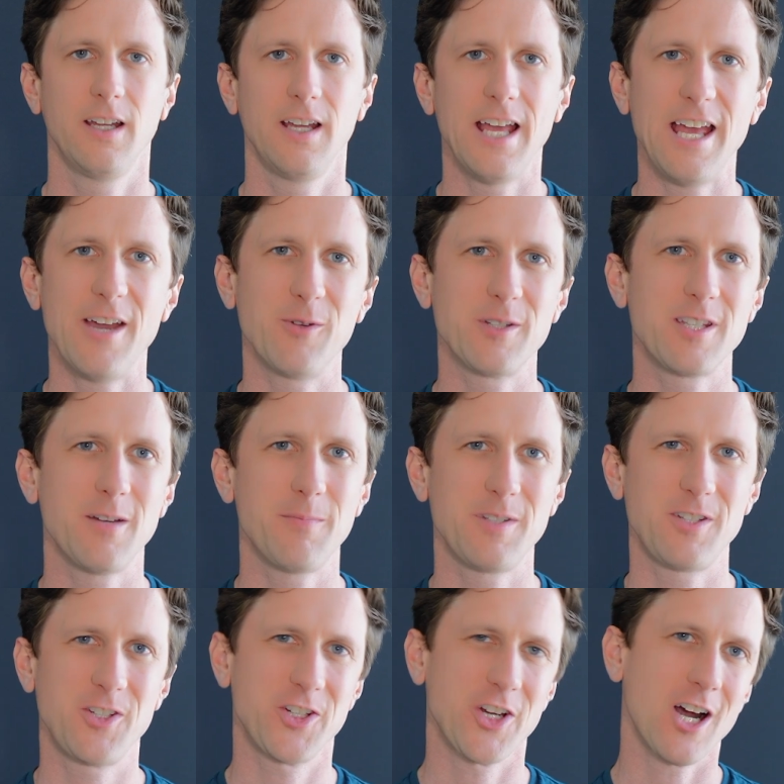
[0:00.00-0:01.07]
Hey, what's up?
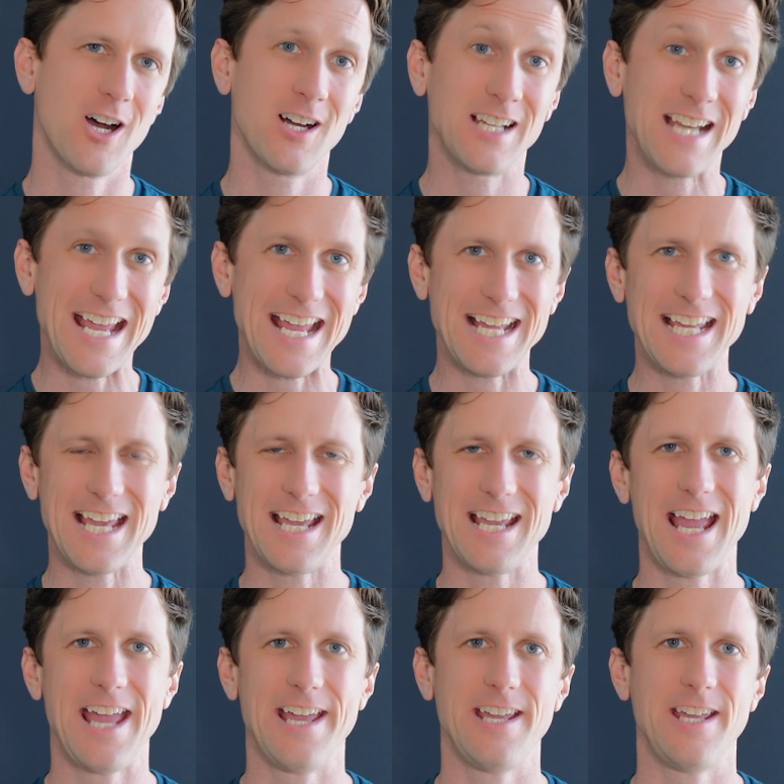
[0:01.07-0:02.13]
It's John,
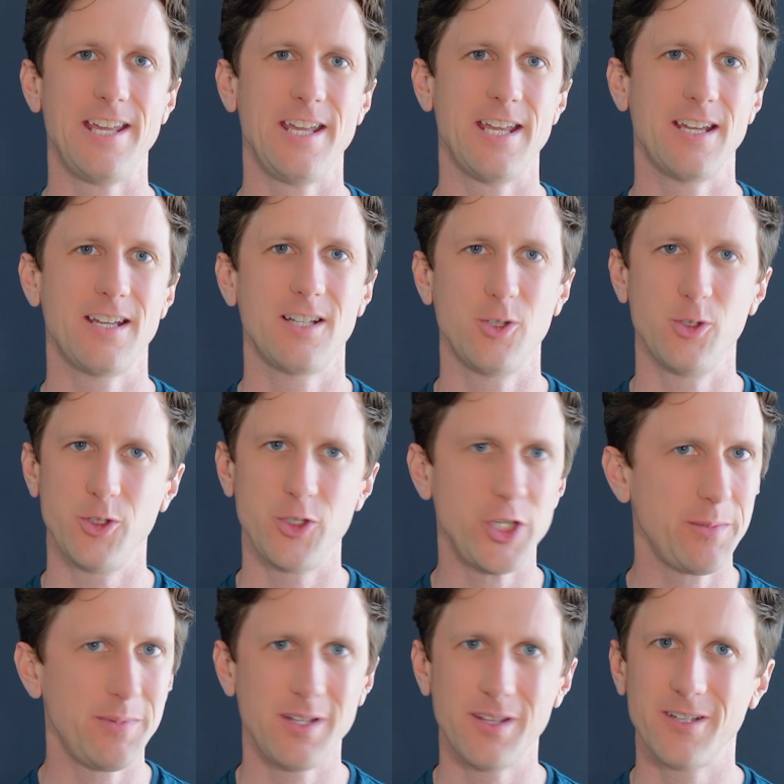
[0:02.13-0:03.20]
aka
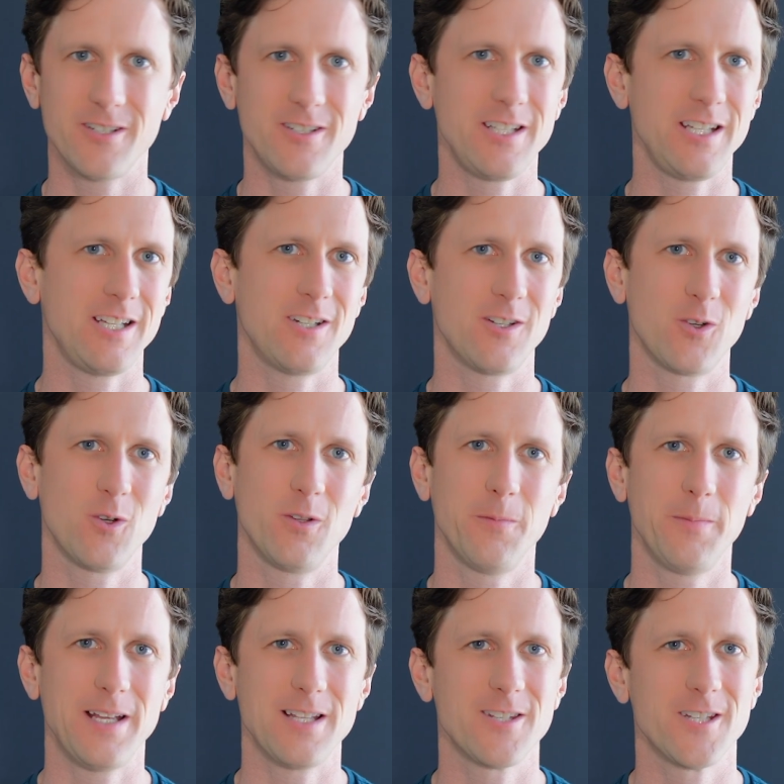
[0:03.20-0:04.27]
GP13 or
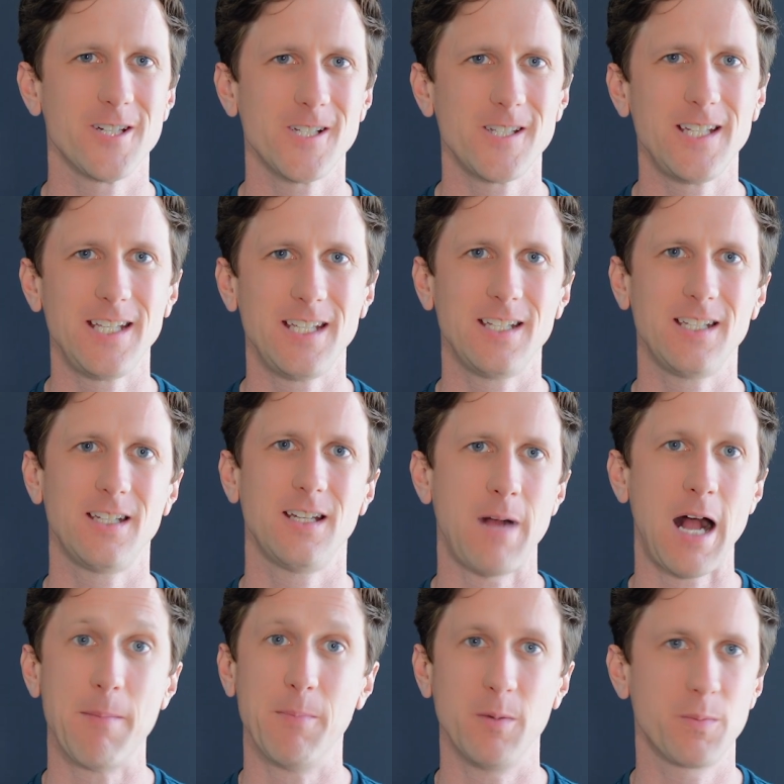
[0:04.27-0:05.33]
Golden Pants 13.
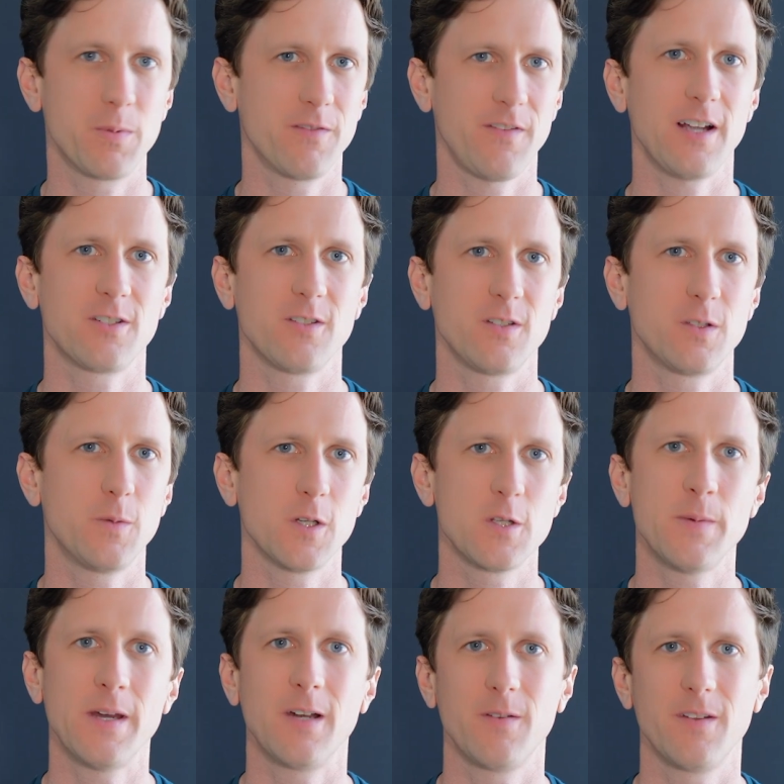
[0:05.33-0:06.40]
I'm a professional
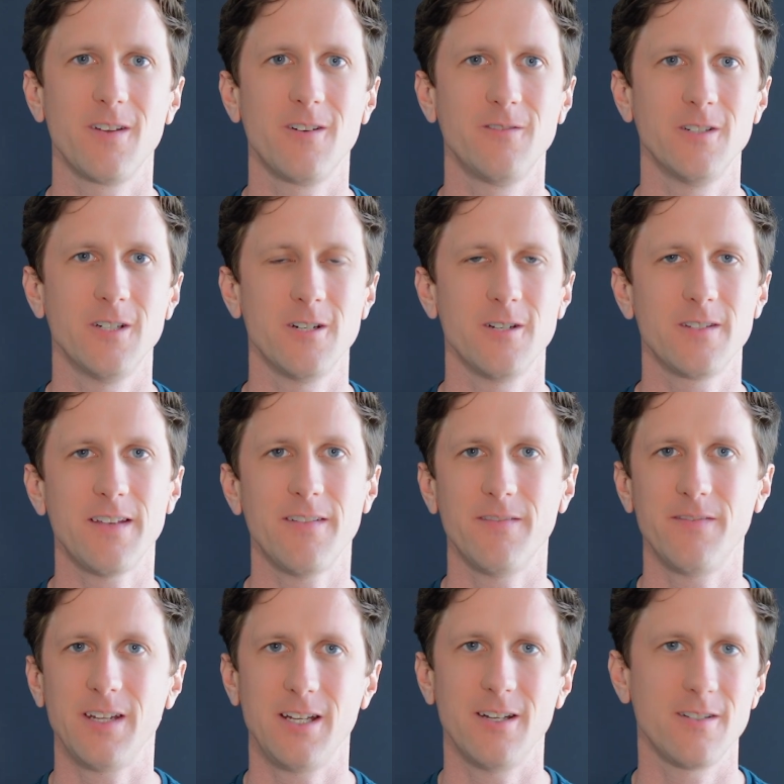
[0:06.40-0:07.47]
sports bettor with over 7
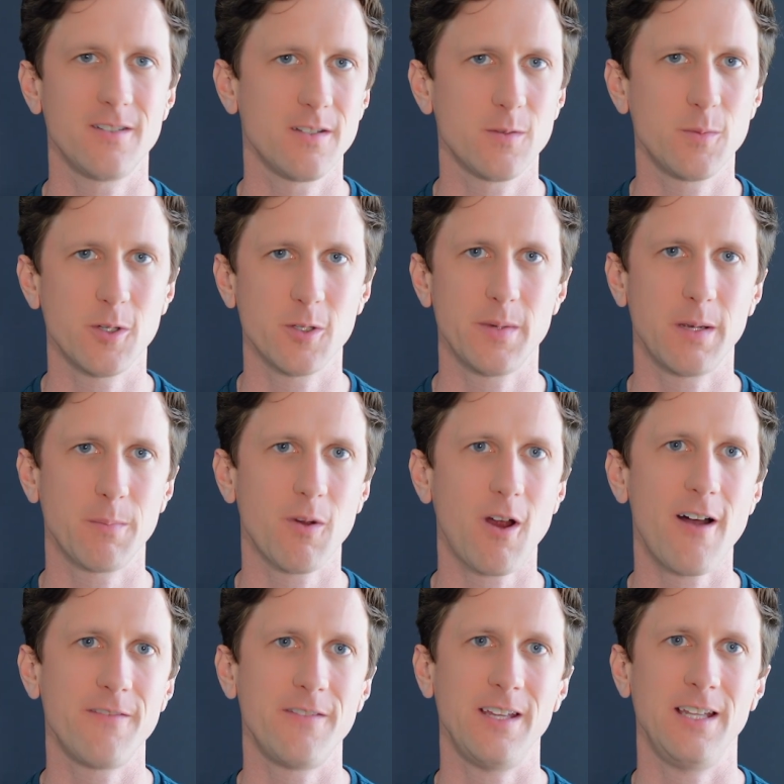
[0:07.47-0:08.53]
figures in sports betting
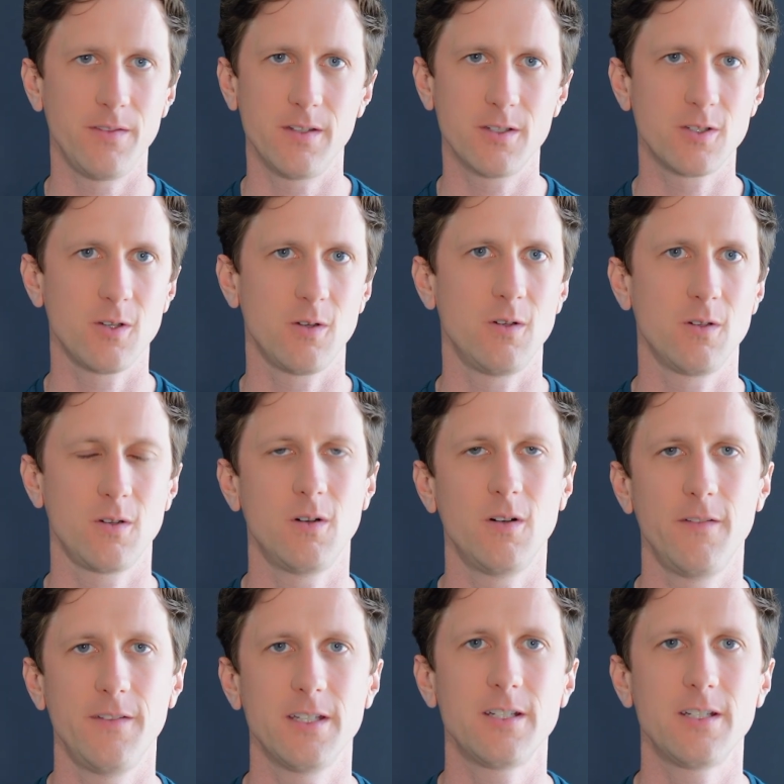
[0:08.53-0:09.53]
profit. The sole goal of this